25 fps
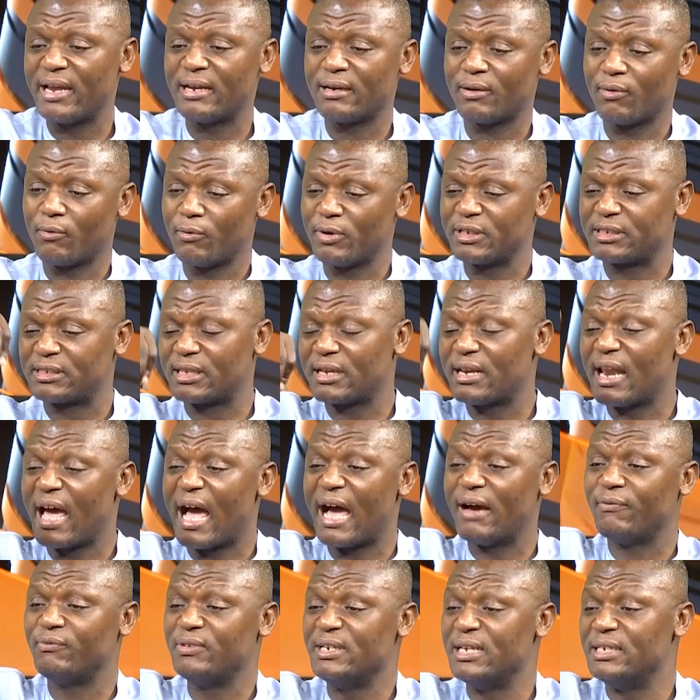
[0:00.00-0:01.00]
We still
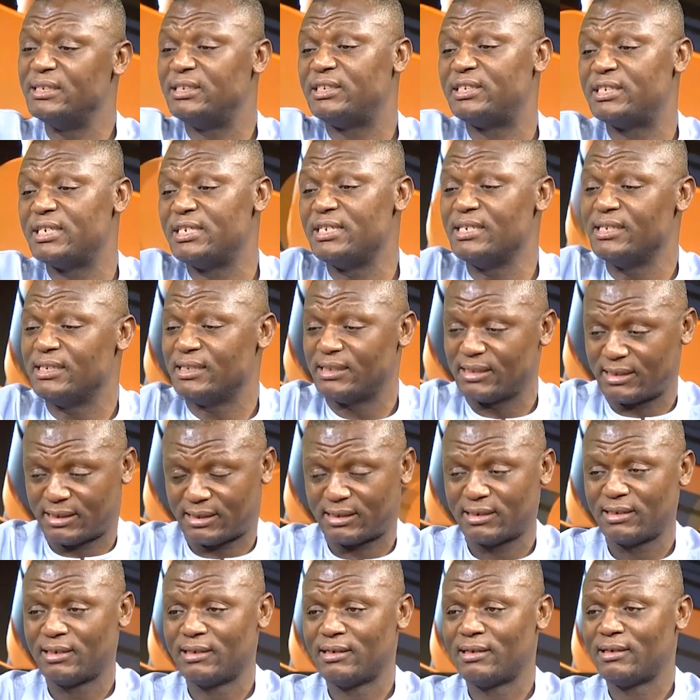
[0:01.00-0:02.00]
have the
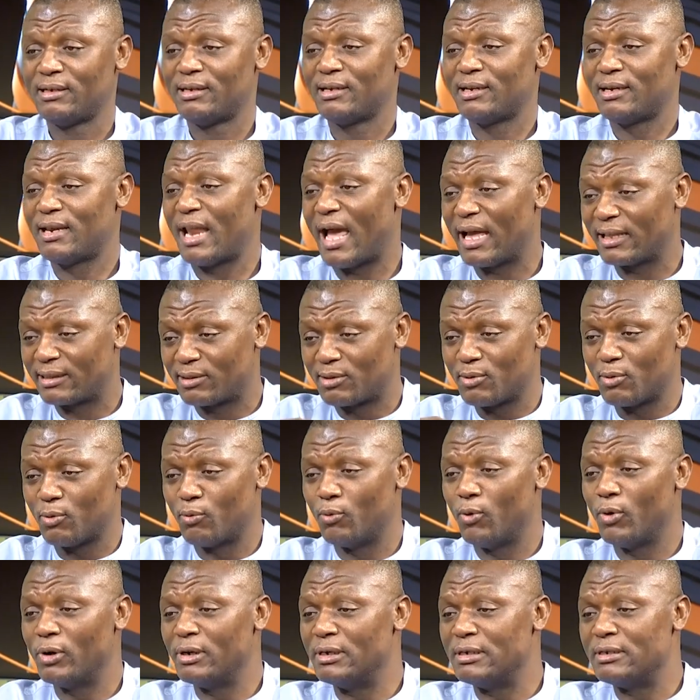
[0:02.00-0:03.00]
genes that
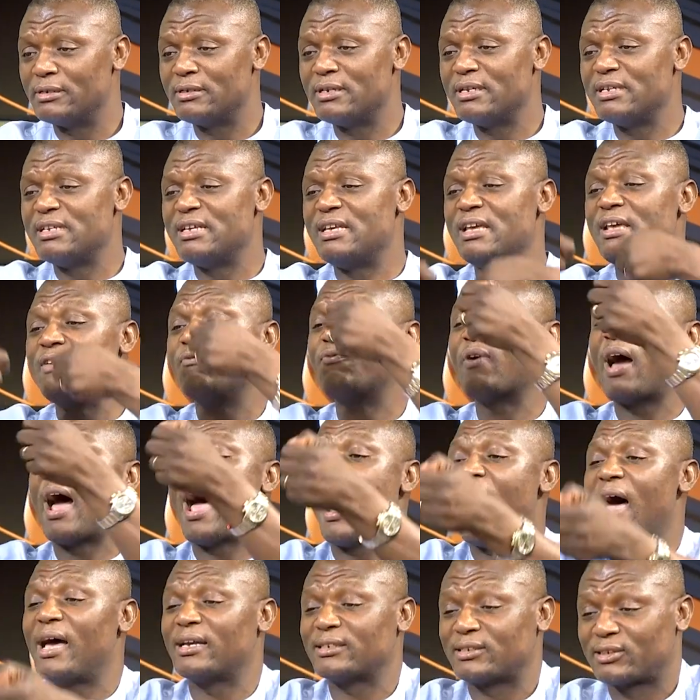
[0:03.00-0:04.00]
will give
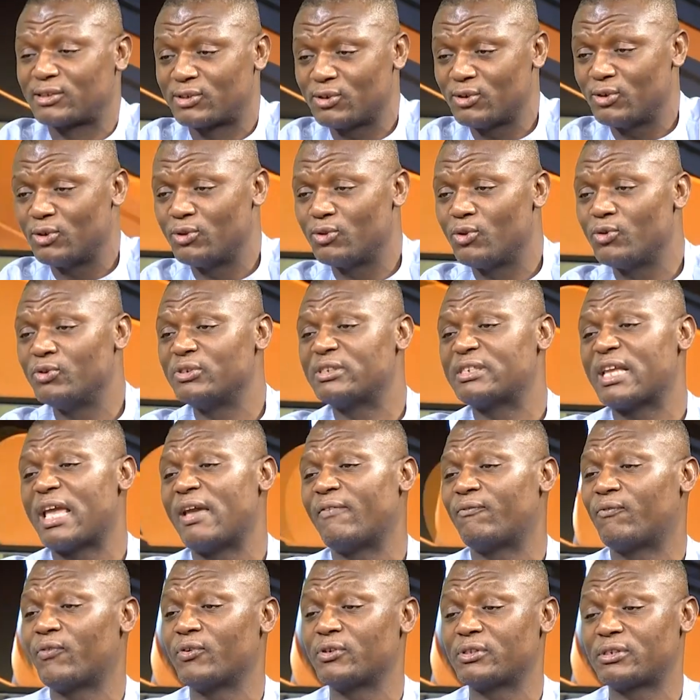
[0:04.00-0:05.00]
us those
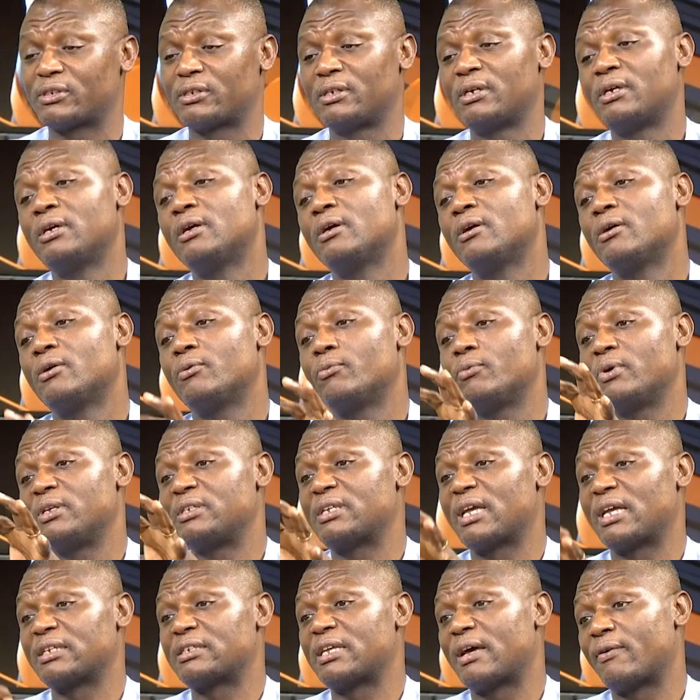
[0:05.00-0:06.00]
efforts. We
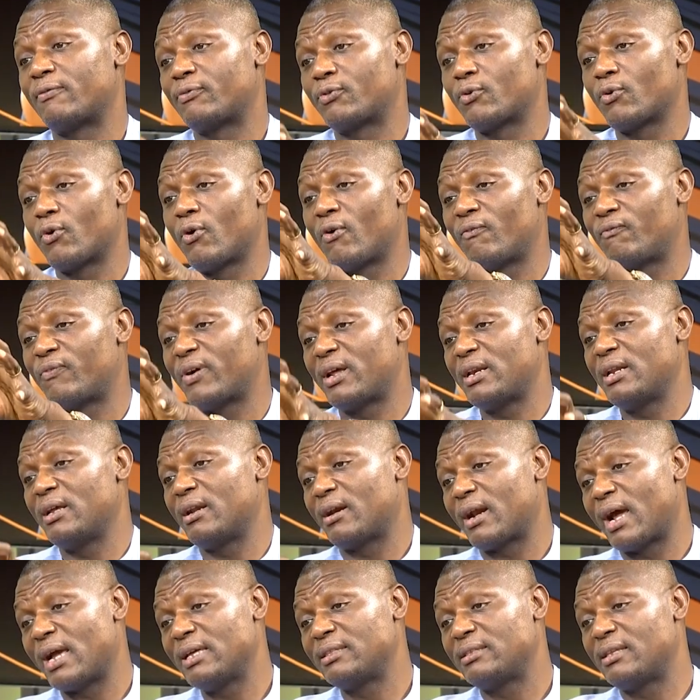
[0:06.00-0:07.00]
just have to offer the
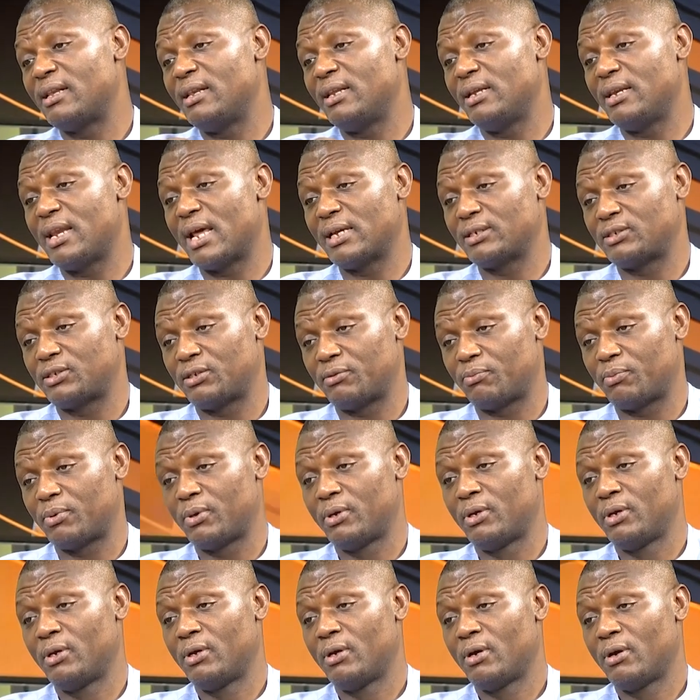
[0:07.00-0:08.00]
right leadership,
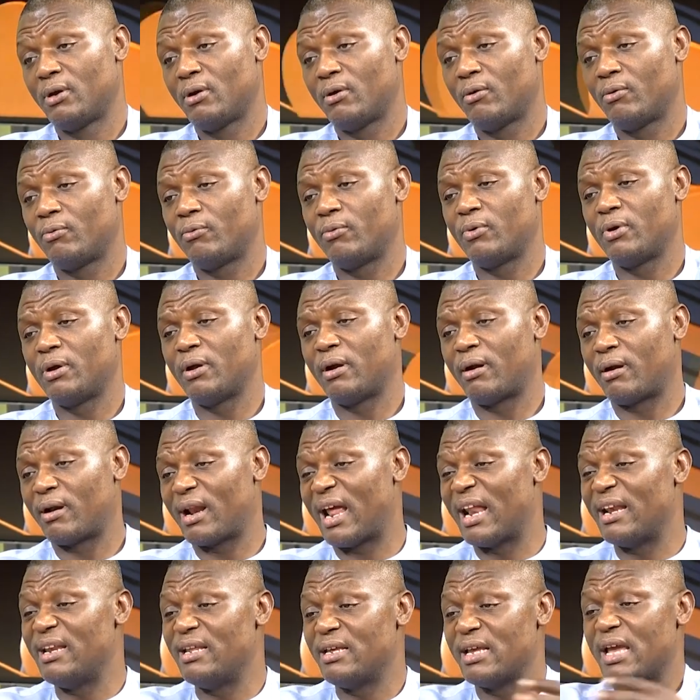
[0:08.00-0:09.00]

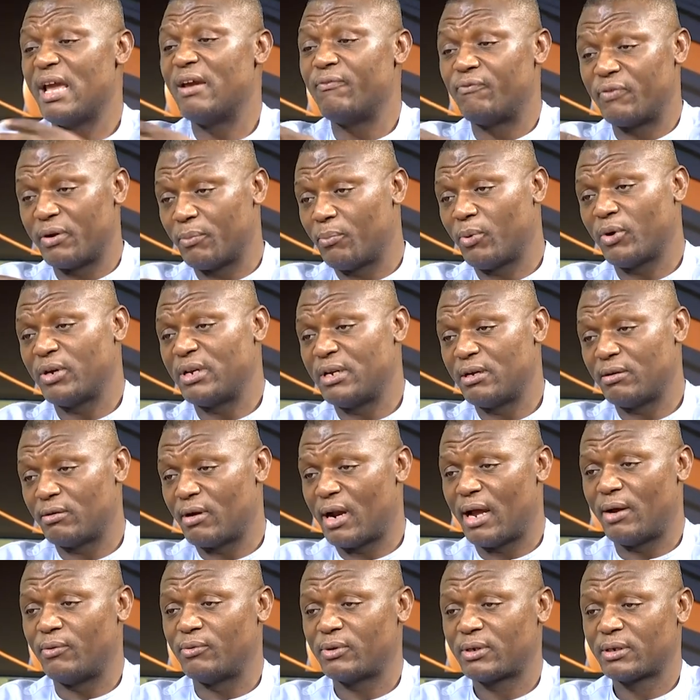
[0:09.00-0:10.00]
rally everybody
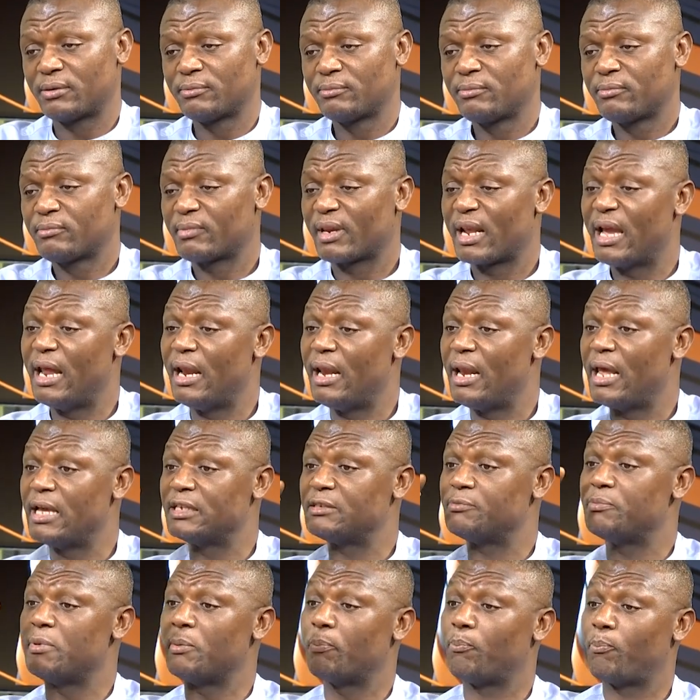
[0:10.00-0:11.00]
around, and
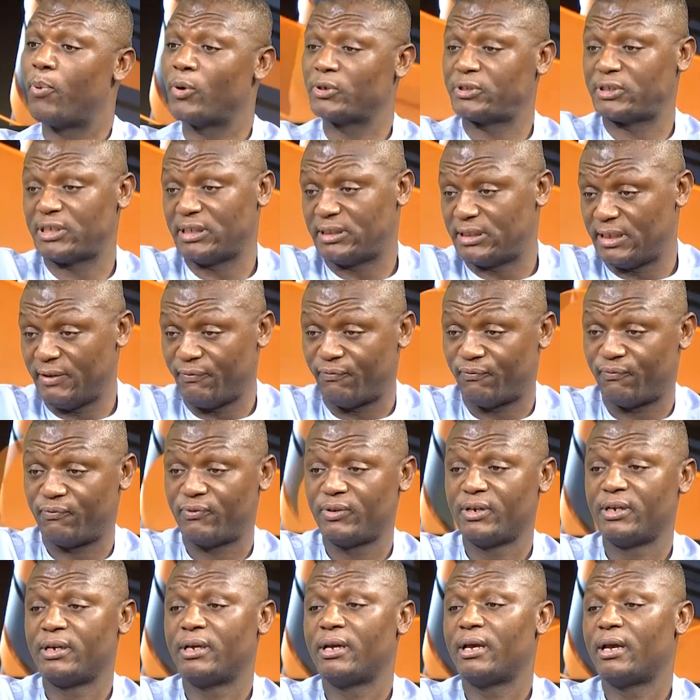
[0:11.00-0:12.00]
let's be positive.
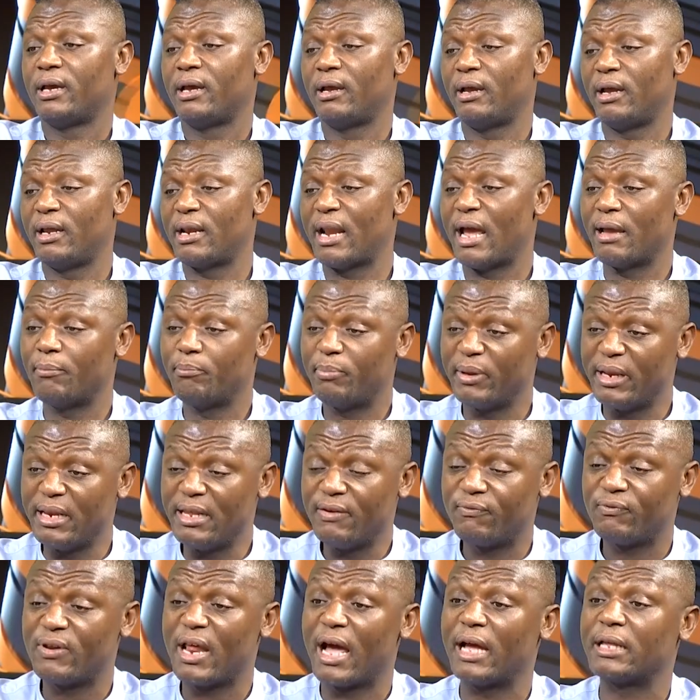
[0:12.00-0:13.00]
And I
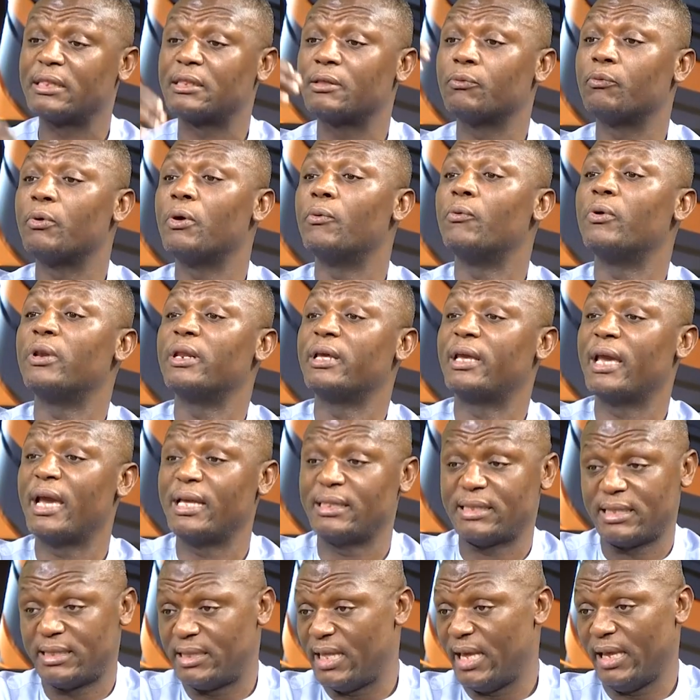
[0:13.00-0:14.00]
believe that we will
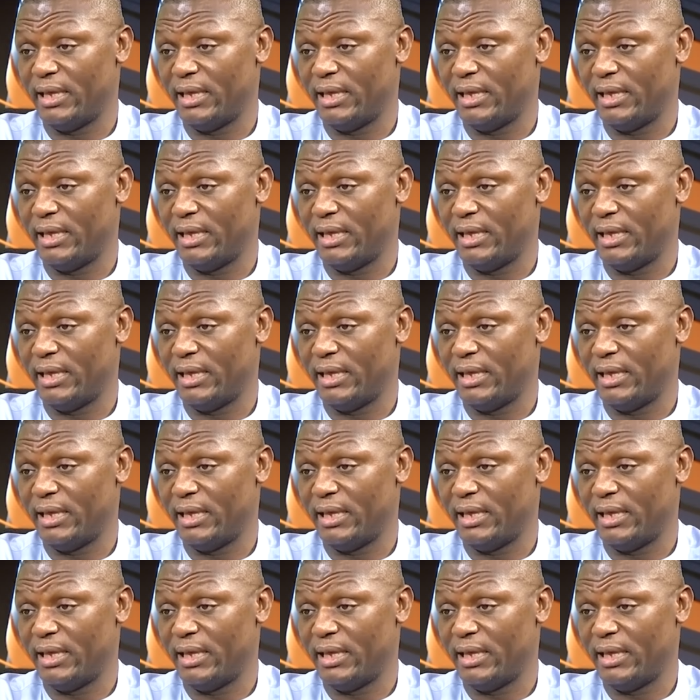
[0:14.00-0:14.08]
get there.